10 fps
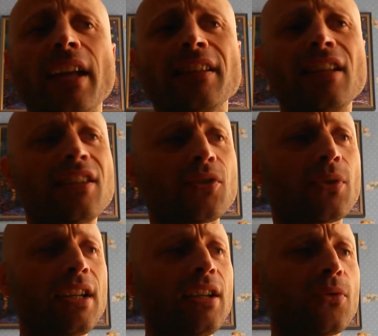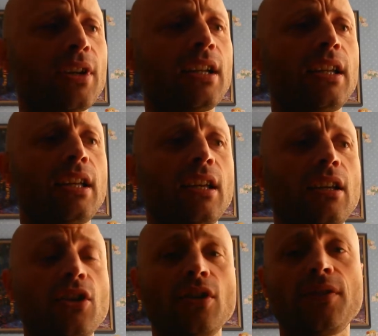And that's really,
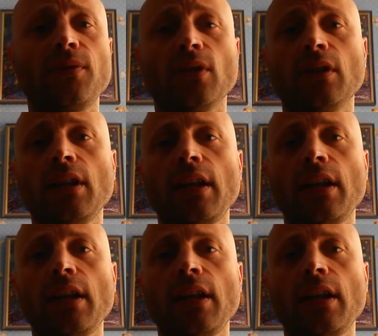really useful.